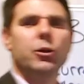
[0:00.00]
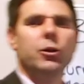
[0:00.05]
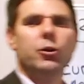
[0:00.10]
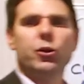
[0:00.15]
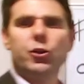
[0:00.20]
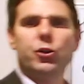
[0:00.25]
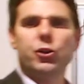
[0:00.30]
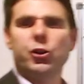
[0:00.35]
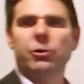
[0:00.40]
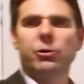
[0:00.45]

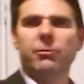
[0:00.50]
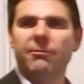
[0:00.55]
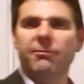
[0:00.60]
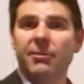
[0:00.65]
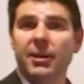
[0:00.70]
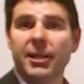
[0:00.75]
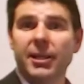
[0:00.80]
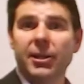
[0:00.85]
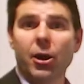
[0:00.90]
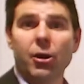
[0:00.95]
YouTube
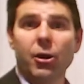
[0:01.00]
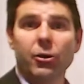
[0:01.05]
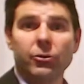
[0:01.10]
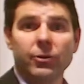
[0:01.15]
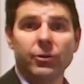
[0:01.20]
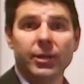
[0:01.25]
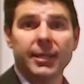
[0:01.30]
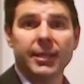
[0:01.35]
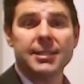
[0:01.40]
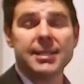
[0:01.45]
video
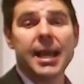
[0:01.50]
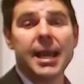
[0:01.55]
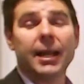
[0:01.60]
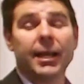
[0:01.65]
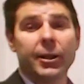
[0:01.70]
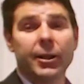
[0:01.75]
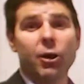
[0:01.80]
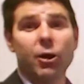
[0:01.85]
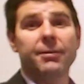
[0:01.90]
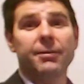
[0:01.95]

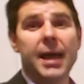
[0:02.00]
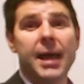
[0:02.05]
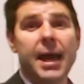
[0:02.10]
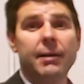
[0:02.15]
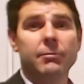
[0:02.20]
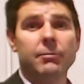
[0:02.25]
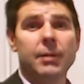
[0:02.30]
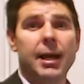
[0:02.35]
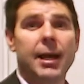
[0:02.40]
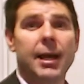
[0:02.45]
exactly on
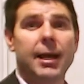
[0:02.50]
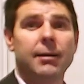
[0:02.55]
that,